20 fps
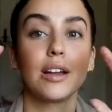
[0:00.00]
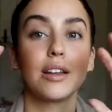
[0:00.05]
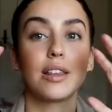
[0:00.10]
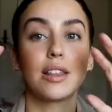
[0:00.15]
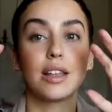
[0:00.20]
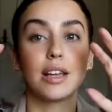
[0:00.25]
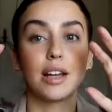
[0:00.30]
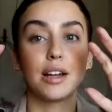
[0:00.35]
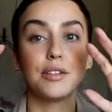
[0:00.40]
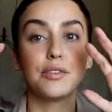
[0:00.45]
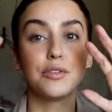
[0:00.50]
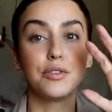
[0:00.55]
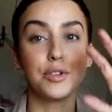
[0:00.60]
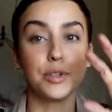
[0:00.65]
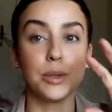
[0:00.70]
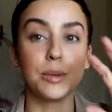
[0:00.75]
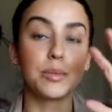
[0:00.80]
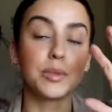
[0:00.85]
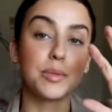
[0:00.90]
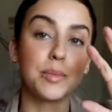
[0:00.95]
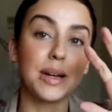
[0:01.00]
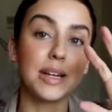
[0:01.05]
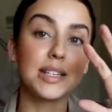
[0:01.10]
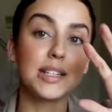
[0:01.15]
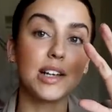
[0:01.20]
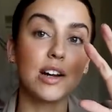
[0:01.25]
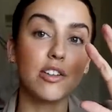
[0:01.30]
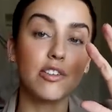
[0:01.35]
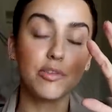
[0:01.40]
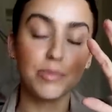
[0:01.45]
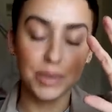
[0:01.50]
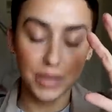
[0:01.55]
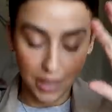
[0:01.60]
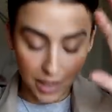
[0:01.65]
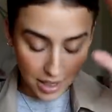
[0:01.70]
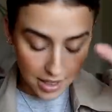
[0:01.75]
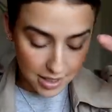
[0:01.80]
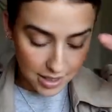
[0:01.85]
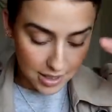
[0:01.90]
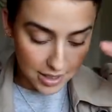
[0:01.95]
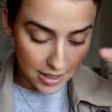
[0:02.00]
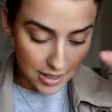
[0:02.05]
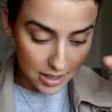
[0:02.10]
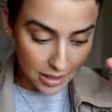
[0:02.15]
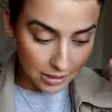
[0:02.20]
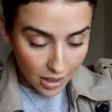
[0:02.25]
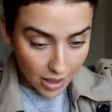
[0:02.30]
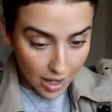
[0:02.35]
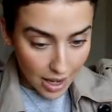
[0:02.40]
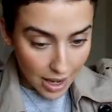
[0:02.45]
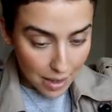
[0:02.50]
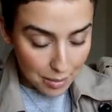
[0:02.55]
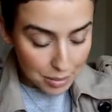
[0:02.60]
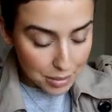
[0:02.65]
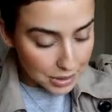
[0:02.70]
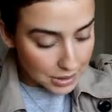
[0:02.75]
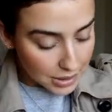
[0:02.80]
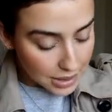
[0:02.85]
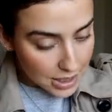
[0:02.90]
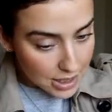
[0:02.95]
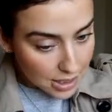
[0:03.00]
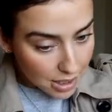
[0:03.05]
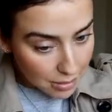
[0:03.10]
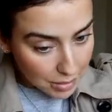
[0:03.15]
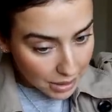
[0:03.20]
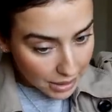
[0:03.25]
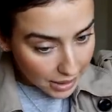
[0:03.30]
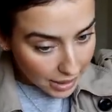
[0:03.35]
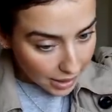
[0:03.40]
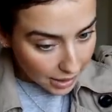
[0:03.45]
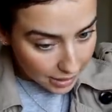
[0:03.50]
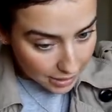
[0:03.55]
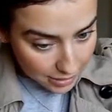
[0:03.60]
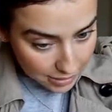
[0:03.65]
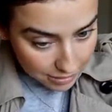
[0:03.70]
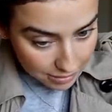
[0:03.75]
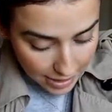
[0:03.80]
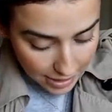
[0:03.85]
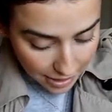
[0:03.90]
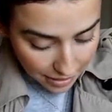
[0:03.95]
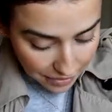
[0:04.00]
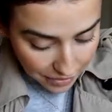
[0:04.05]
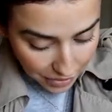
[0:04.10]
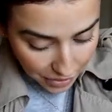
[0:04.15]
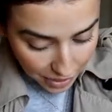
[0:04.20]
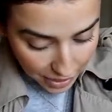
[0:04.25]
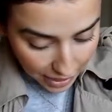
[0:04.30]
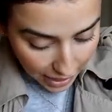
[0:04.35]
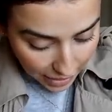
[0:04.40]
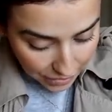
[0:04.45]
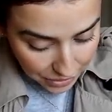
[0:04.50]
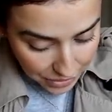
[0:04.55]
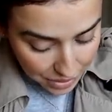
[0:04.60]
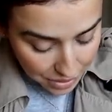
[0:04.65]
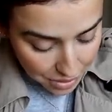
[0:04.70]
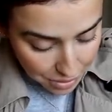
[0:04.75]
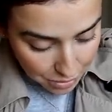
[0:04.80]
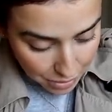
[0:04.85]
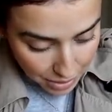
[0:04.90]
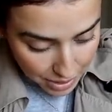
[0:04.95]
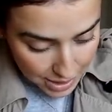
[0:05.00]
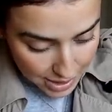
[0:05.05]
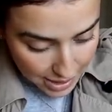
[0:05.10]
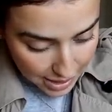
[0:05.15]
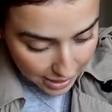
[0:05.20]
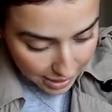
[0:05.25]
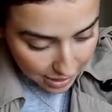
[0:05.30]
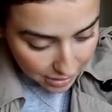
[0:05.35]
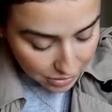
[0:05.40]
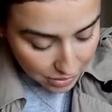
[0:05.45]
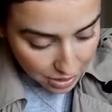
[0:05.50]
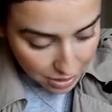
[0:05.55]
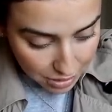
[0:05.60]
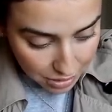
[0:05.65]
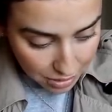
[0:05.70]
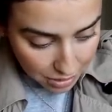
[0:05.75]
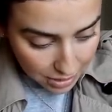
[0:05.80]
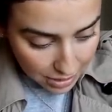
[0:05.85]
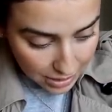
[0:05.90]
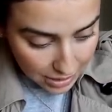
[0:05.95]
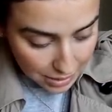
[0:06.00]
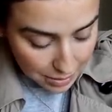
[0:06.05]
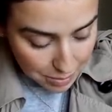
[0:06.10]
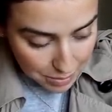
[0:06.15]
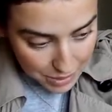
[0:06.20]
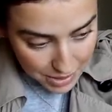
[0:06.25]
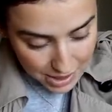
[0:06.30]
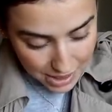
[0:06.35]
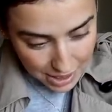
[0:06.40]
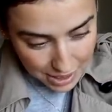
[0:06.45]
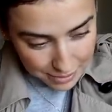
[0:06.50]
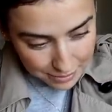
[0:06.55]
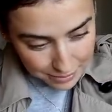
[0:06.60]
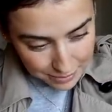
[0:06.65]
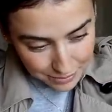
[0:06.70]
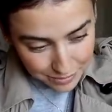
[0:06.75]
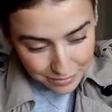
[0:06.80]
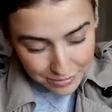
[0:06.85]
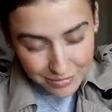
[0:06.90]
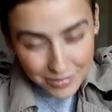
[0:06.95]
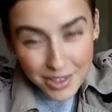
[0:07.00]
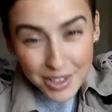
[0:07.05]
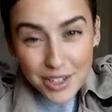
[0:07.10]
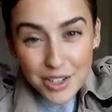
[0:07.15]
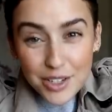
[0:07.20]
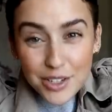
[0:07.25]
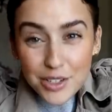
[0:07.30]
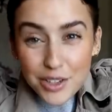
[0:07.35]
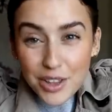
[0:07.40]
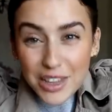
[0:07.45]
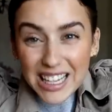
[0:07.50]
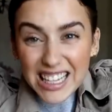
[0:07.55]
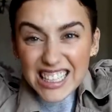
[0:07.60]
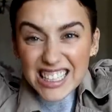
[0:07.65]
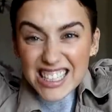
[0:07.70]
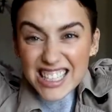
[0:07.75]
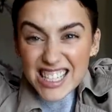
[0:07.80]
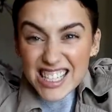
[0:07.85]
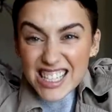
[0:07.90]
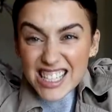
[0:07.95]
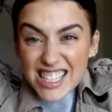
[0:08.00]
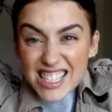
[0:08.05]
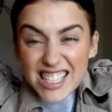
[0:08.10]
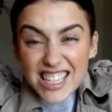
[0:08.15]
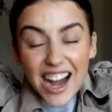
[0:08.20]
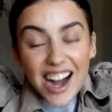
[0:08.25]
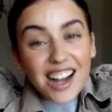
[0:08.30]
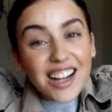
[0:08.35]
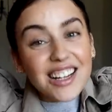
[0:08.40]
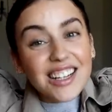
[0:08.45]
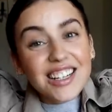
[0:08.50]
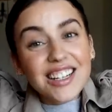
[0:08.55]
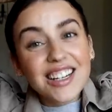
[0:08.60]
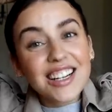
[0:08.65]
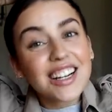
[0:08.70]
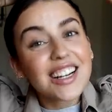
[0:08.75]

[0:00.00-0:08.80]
I think I've doomed myself because I put these on my head and I forgot they're the ones that have the little clips so they get stuck